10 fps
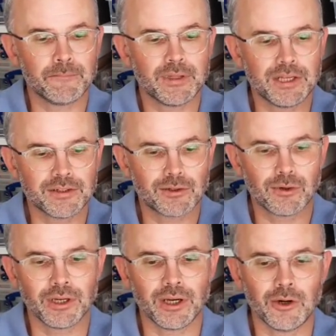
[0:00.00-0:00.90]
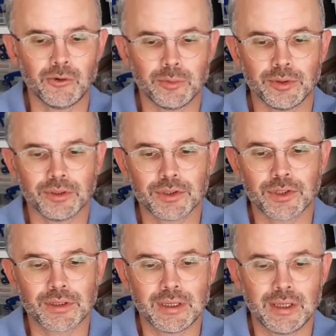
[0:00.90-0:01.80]
These are quite old
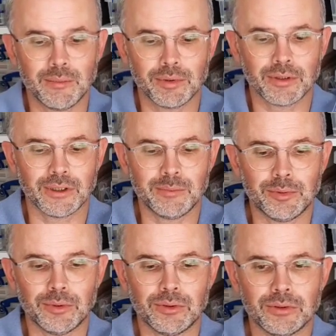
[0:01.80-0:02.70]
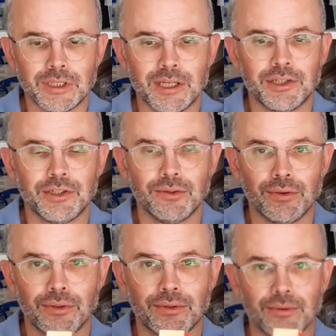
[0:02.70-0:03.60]
books, but I bought issue
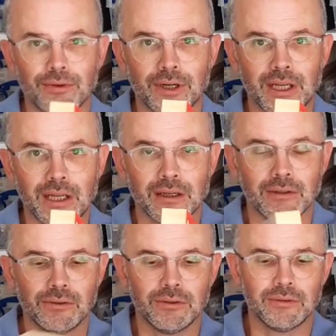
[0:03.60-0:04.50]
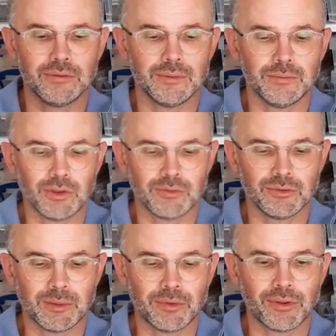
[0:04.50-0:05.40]
3, or novel
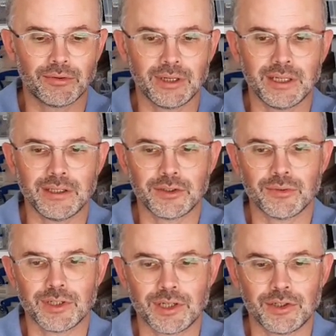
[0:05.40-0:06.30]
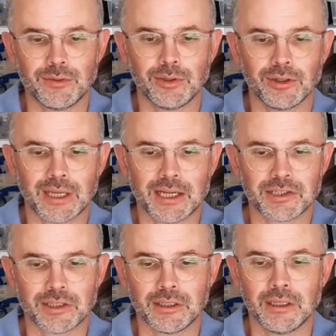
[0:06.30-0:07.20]
number 3. This was issued by
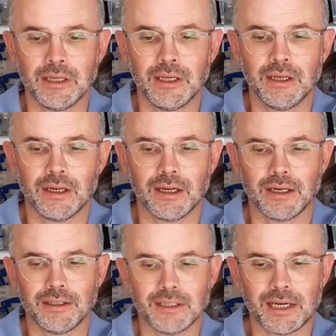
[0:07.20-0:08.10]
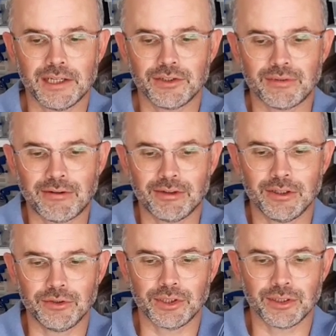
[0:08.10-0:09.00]
Castle, The Age of
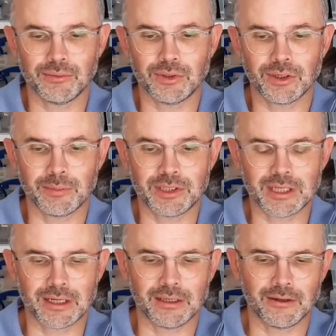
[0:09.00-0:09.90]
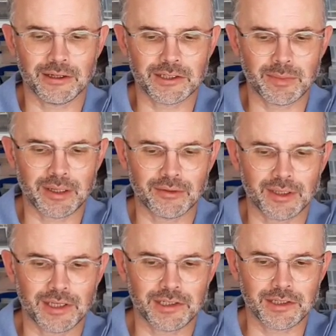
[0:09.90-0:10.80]
Revolution. And what I particularly liked about
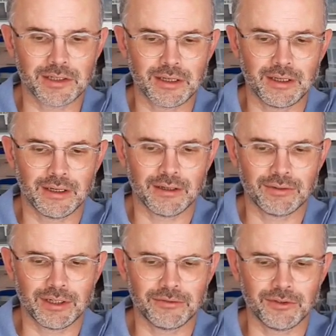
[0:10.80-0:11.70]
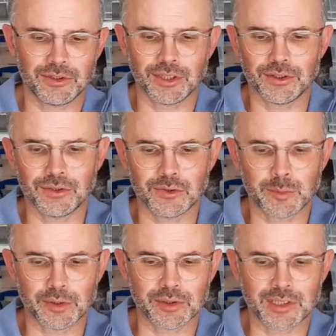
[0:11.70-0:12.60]
this, I've read a few of Churchill's
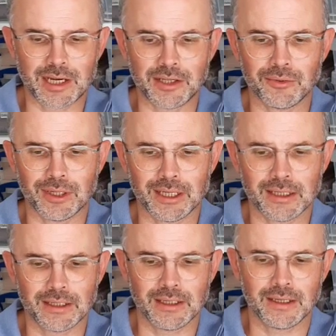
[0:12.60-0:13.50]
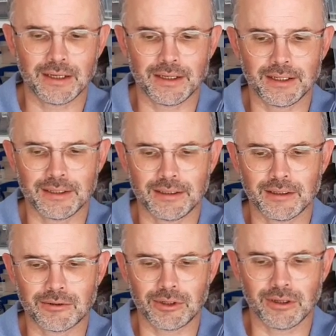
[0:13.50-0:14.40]
books anyway. I
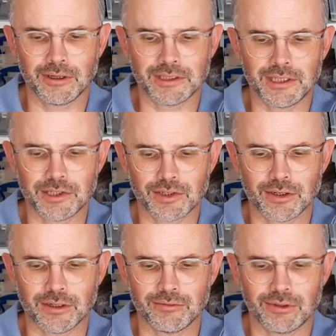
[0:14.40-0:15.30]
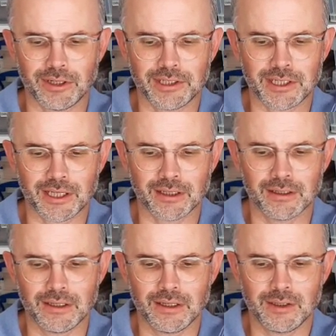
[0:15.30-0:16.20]
quite liked his style of writing,
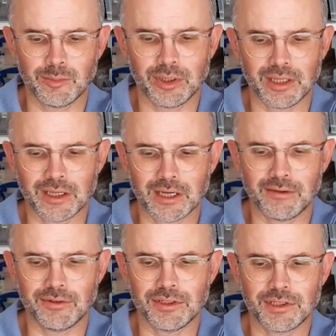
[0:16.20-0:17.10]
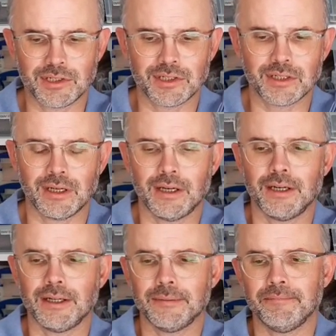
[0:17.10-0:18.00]
but it covers
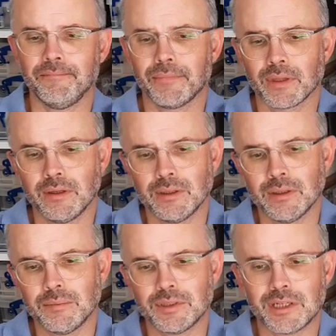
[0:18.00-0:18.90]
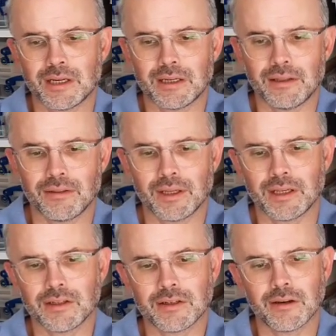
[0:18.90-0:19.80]
particularly
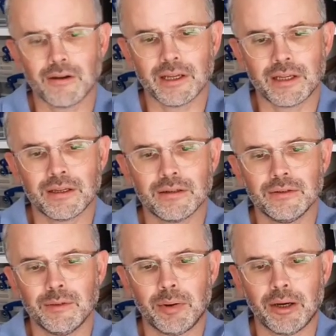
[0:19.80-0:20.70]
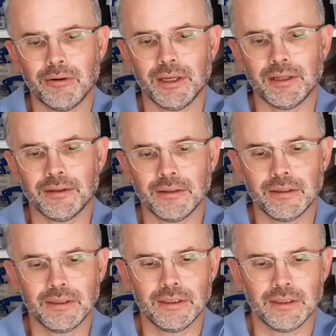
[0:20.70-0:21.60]
things like Napoleon,
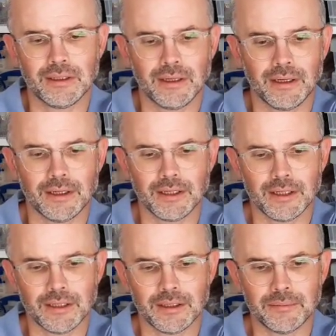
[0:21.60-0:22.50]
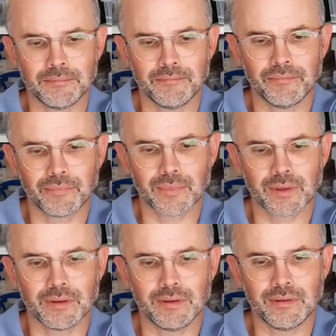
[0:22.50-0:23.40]
the
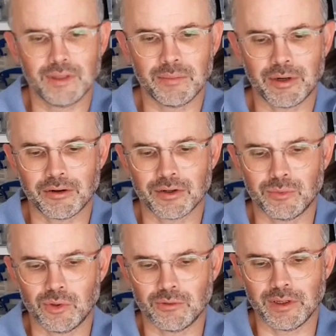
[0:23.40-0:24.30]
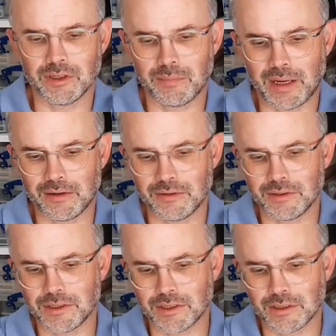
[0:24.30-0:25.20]
American War of
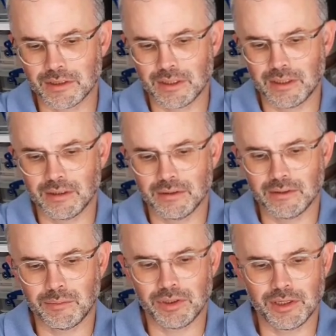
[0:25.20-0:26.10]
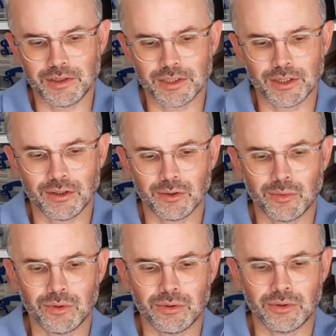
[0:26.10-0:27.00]
Independence, the Peninsular
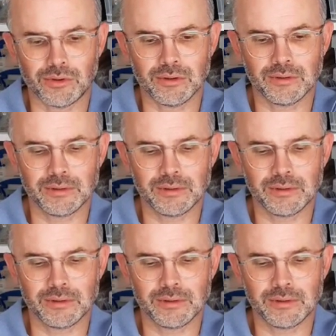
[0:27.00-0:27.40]
War,